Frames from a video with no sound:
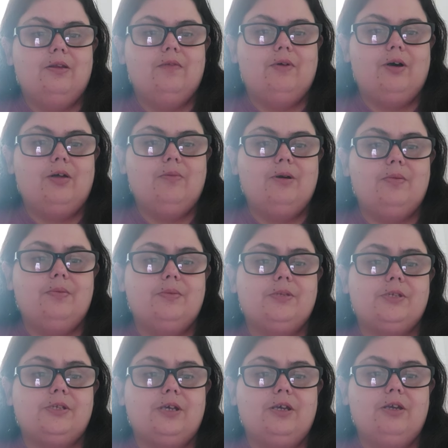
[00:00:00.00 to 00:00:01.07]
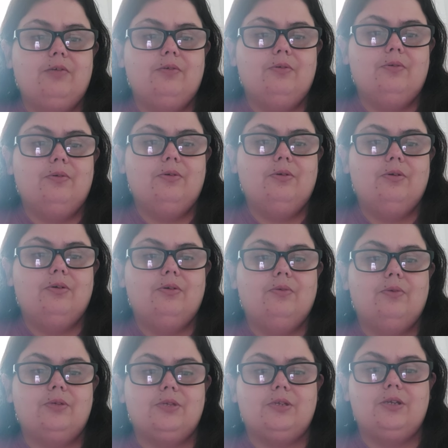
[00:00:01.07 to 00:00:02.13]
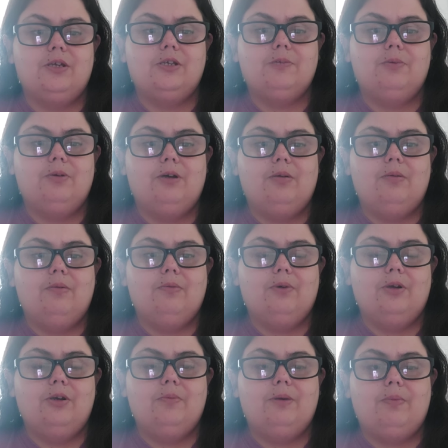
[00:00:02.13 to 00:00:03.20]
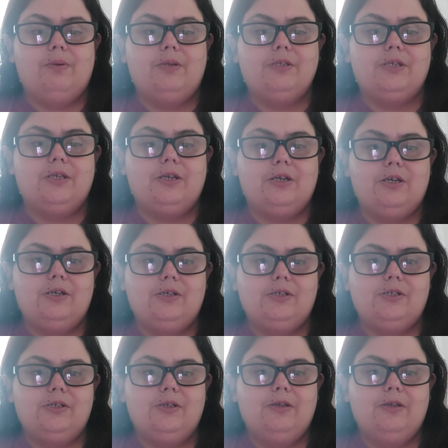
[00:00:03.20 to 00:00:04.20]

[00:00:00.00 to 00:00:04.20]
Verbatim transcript: Divine by Mistake was the next book I read by PC Cast.